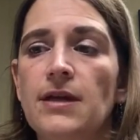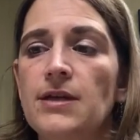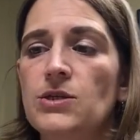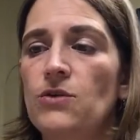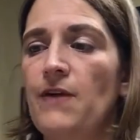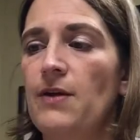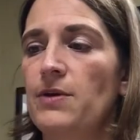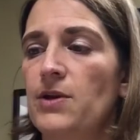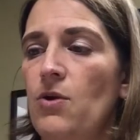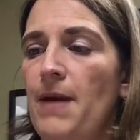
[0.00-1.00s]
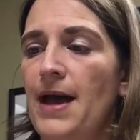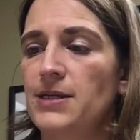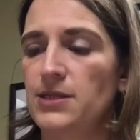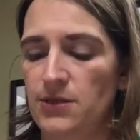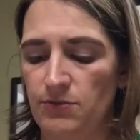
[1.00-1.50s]
So if I were to go back
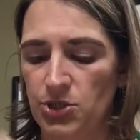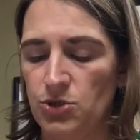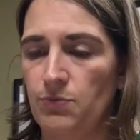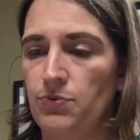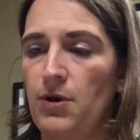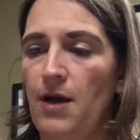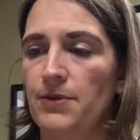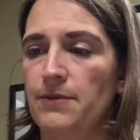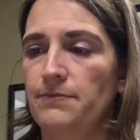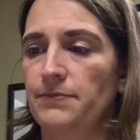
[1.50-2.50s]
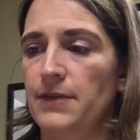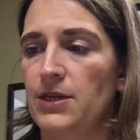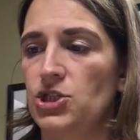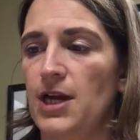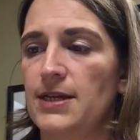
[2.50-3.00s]
to the original problem
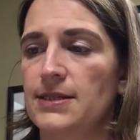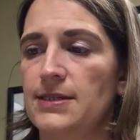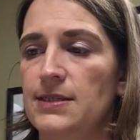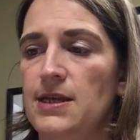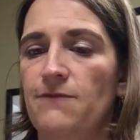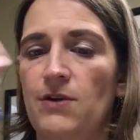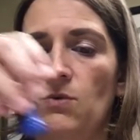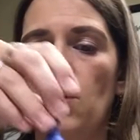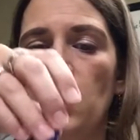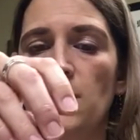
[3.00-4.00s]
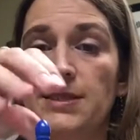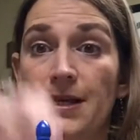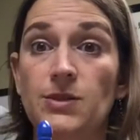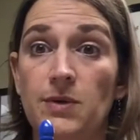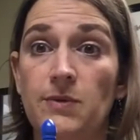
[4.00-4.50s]
and check and see if it works,
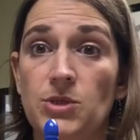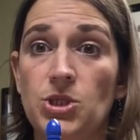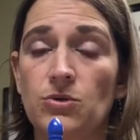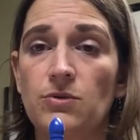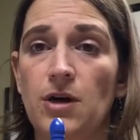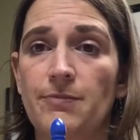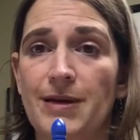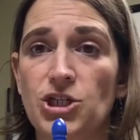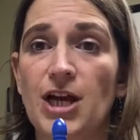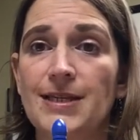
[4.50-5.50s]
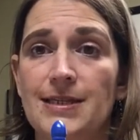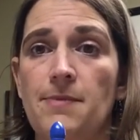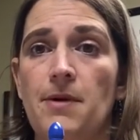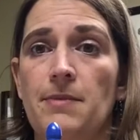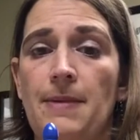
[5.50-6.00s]
that's what I would do on my check
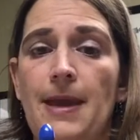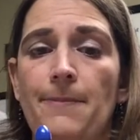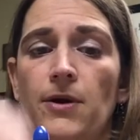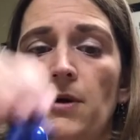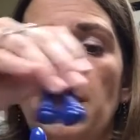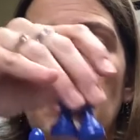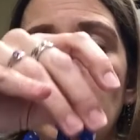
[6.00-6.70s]
step on my paper,